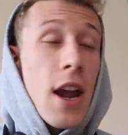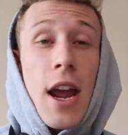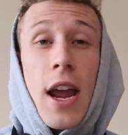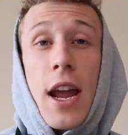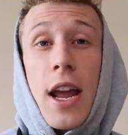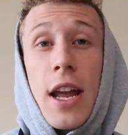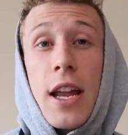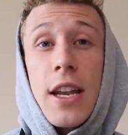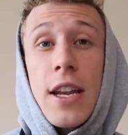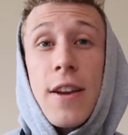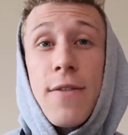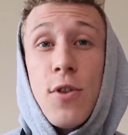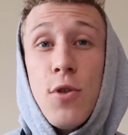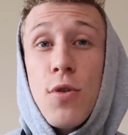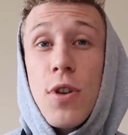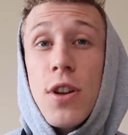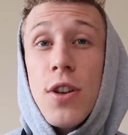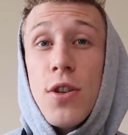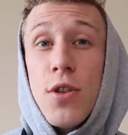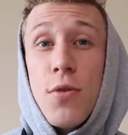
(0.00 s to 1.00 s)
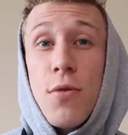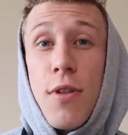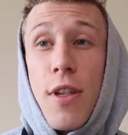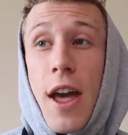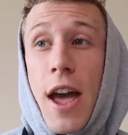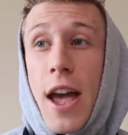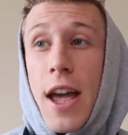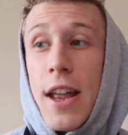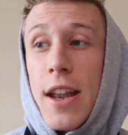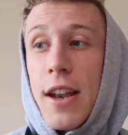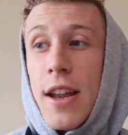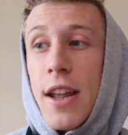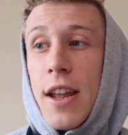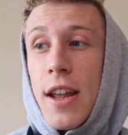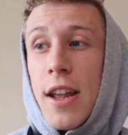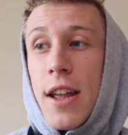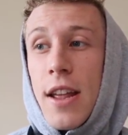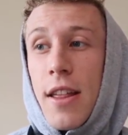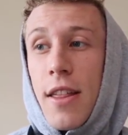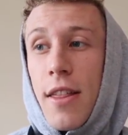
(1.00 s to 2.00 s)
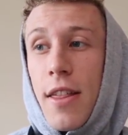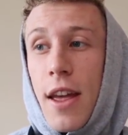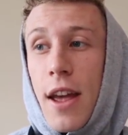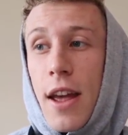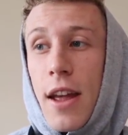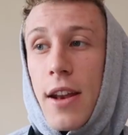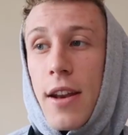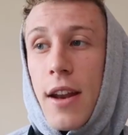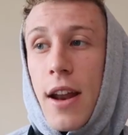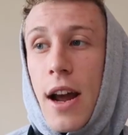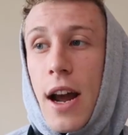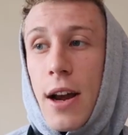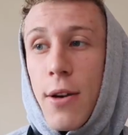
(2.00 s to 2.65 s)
And if you can do that, then